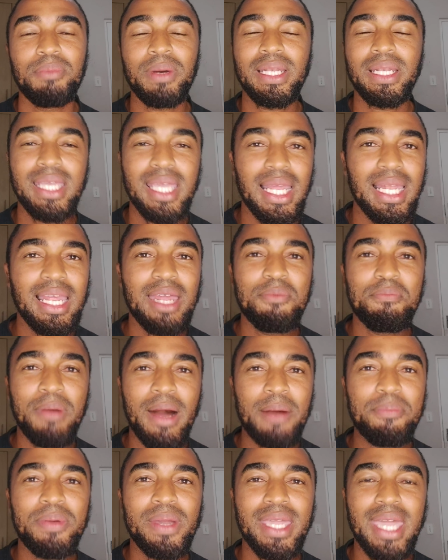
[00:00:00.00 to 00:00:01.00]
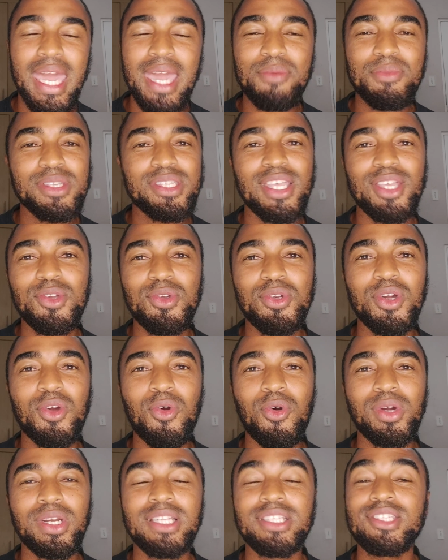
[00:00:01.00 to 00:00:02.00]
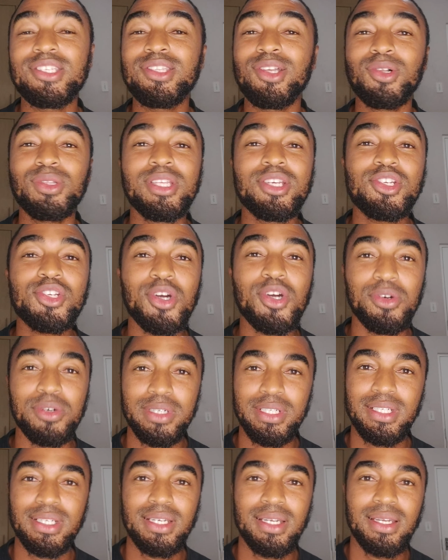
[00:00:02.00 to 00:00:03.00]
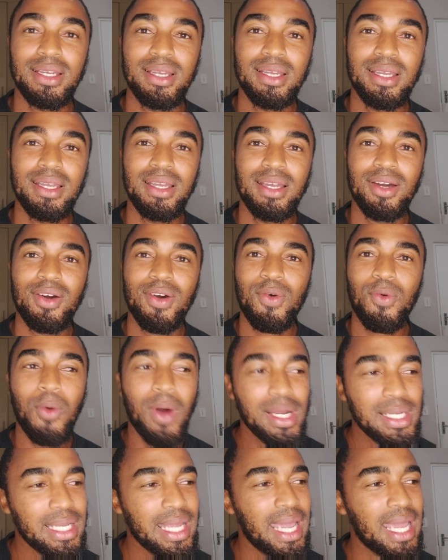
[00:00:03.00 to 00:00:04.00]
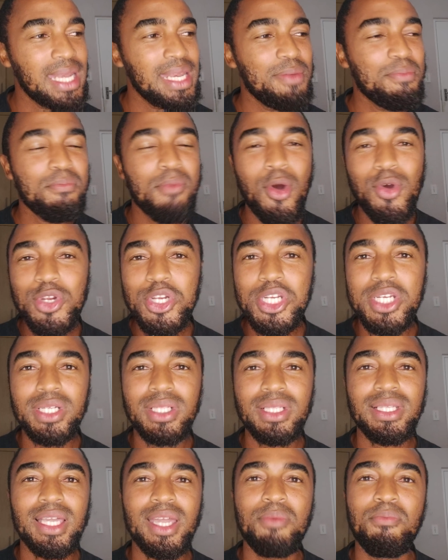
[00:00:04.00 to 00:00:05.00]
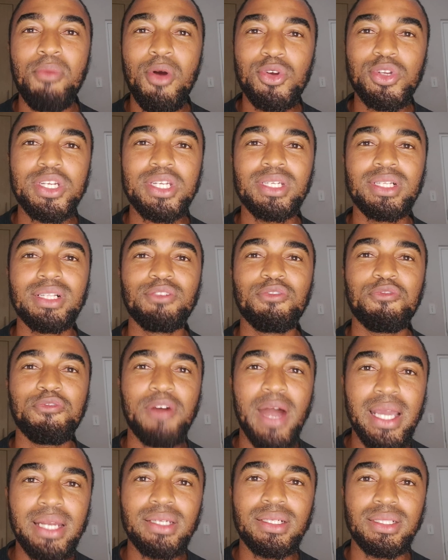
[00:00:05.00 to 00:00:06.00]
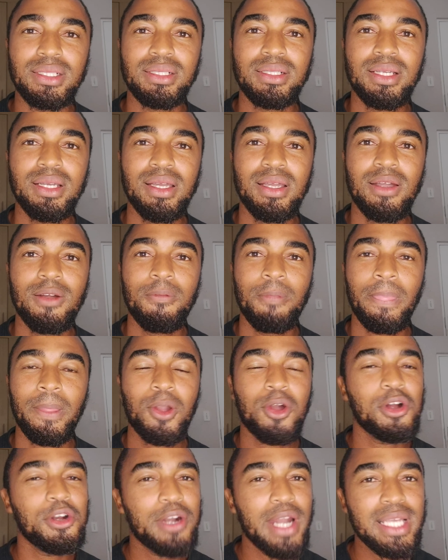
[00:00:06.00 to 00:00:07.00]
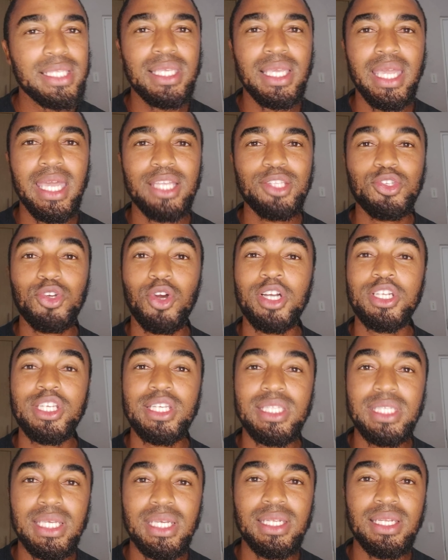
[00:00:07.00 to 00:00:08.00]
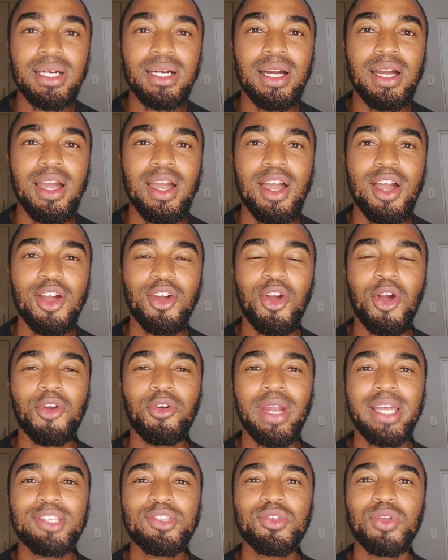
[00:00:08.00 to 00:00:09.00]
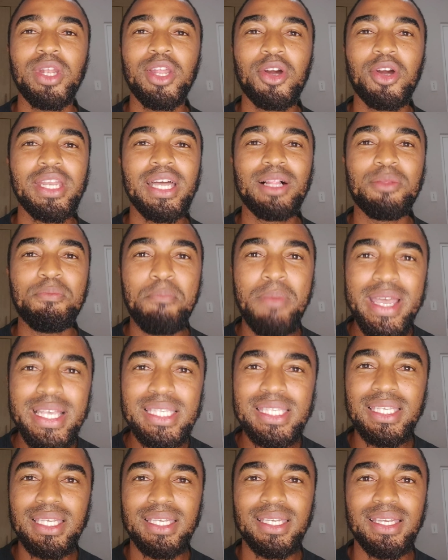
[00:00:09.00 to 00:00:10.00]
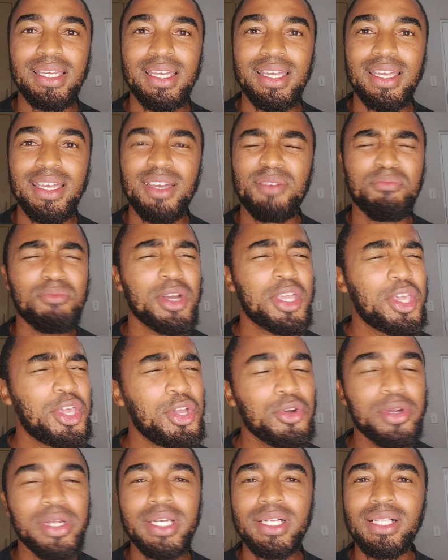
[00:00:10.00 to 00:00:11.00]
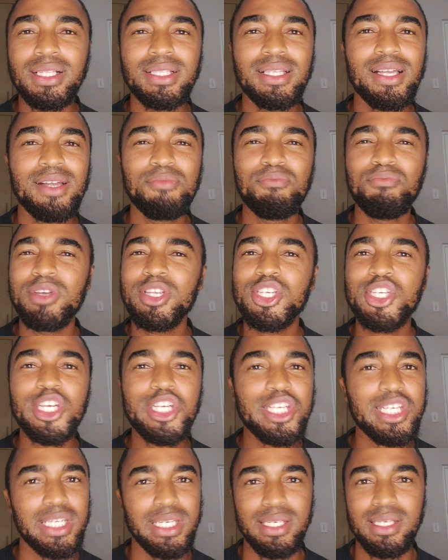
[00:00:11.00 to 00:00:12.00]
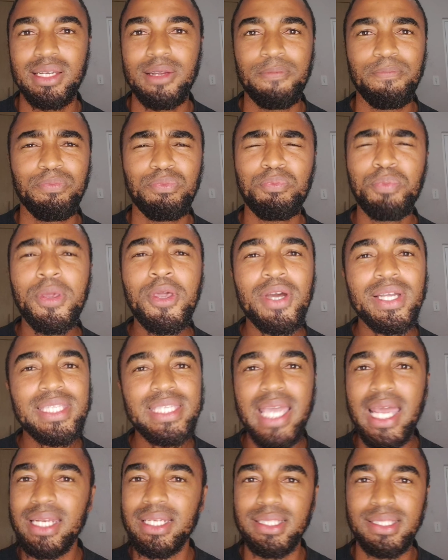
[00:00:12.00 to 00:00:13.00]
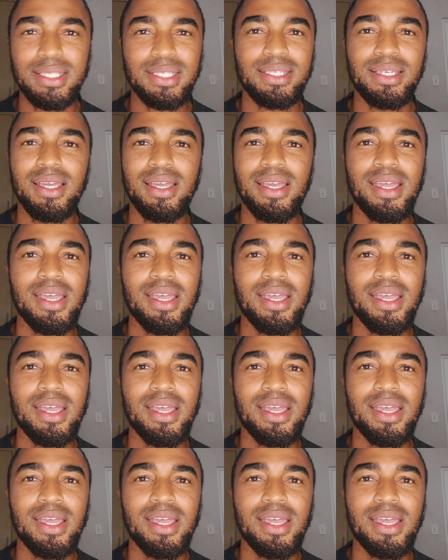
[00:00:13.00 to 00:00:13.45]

Mbappe came as a unicorn and stole the show. What an emotional final. Congrats again to Argentina. Congrats to Lionel Messi, mercurial magician. Pure talent.